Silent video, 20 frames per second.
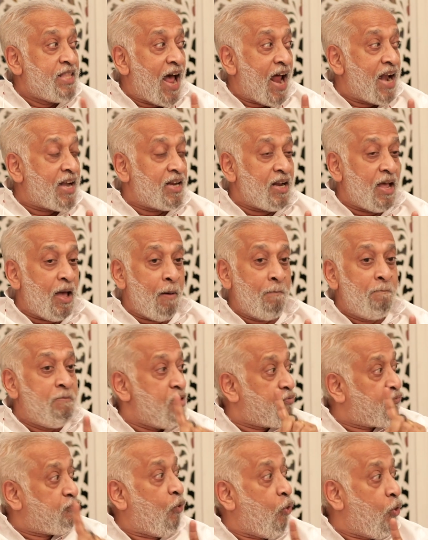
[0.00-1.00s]
that
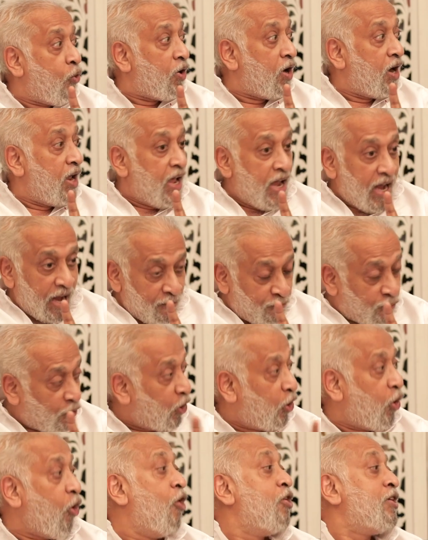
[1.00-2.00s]
before for
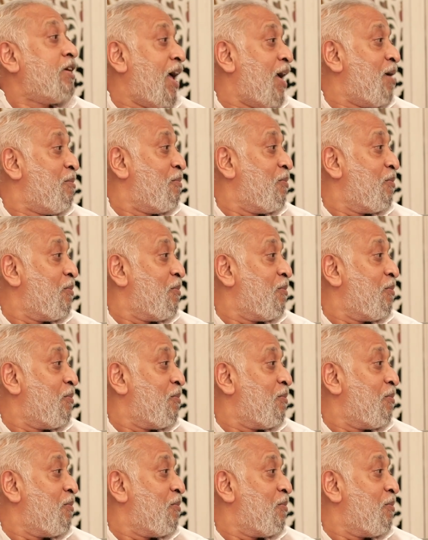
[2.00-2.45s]
a long time.